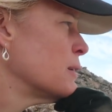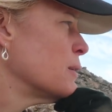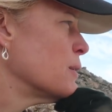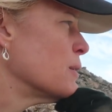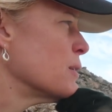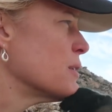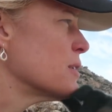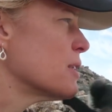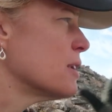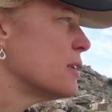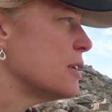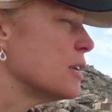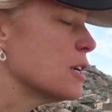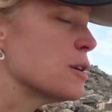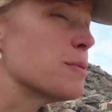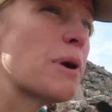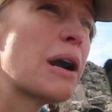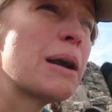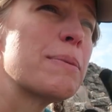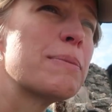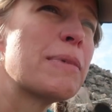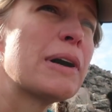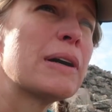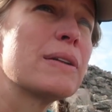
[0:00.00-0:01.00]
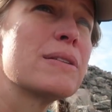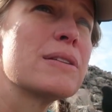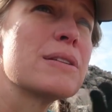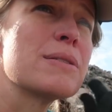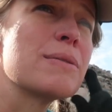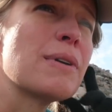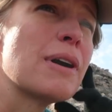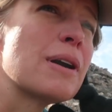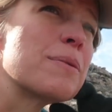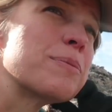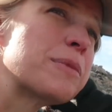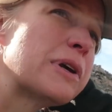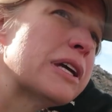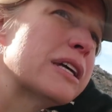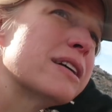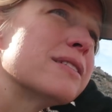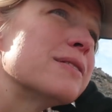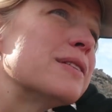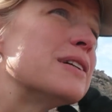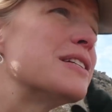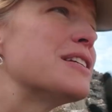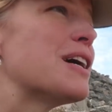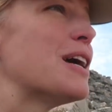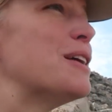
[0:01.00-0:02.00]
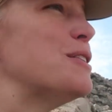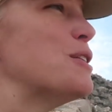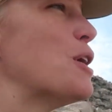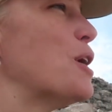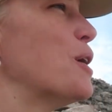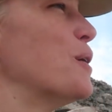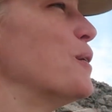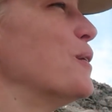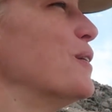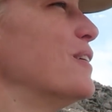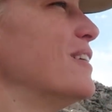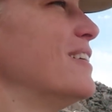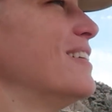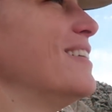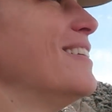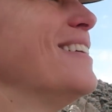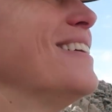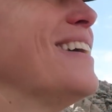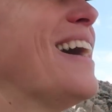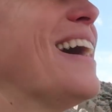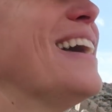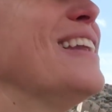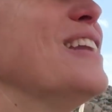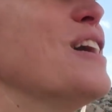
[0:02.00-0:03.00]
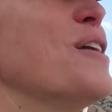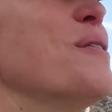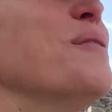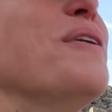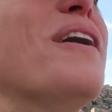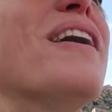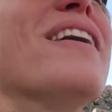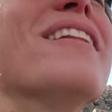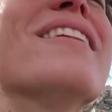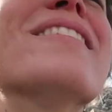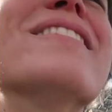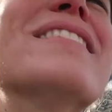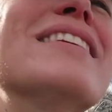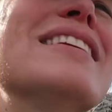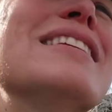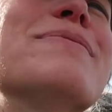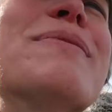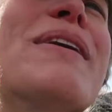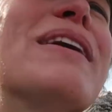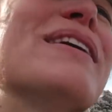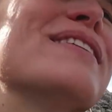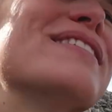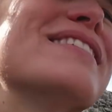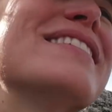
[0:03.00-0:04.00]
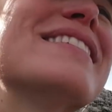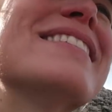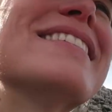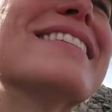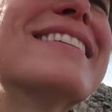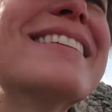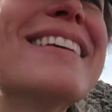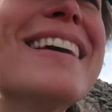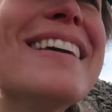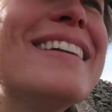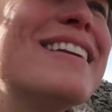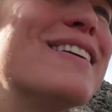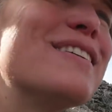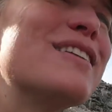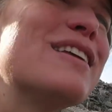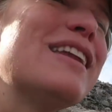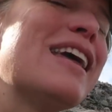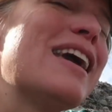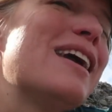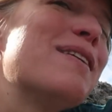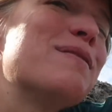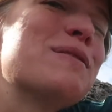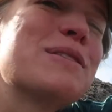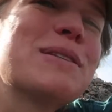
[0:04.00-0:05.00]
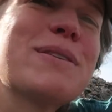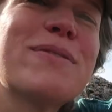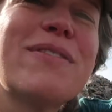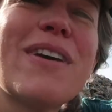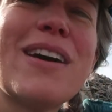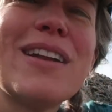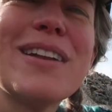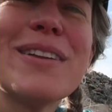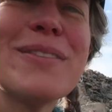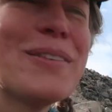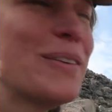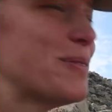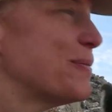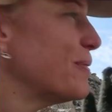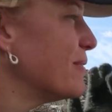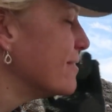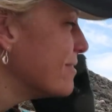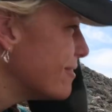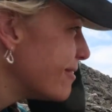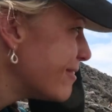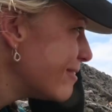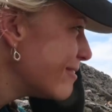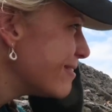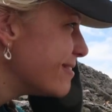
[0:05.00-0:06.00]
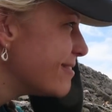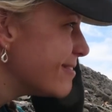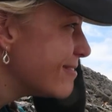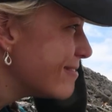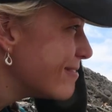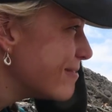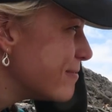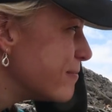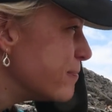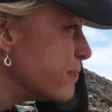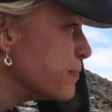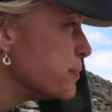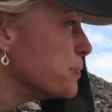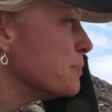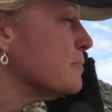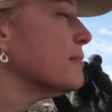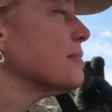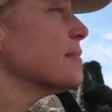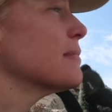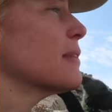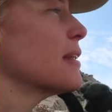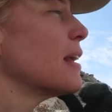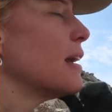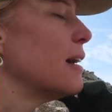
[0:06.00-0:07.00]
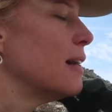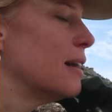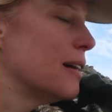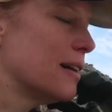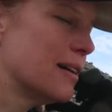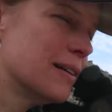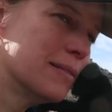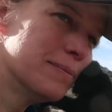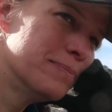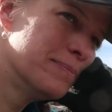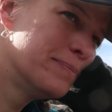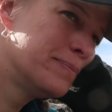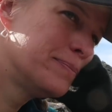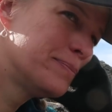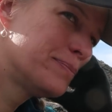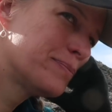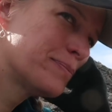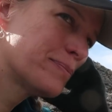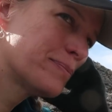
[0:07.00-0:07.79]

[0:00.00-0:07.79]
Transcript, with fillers: or the nearby mountains around me, which I know, I know all of these mountains. I know the names of all of them. Um,